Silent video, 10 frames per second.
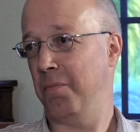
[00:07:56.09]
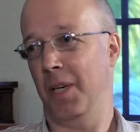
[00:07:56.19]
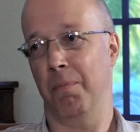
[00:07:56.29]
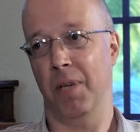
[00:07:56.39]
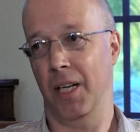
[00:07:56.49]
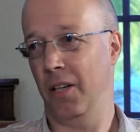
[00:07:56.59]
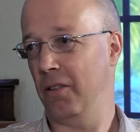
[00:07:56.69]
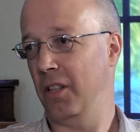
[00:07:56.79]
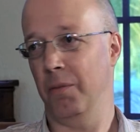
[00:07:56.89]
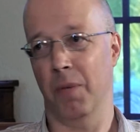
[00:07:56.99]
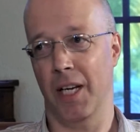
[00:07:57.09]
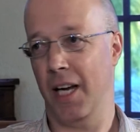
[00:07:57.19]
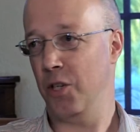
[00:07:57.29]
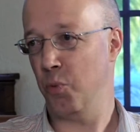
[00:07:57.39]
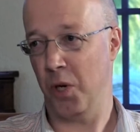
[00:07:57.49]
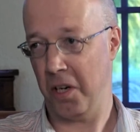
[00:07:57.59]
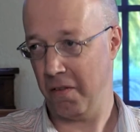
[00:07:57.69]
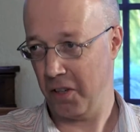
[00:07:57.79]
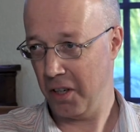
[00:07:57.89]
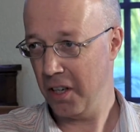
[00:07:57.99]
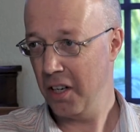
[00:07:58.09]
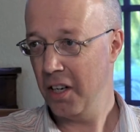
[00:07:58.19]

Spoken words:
my peer group, my age, whatever,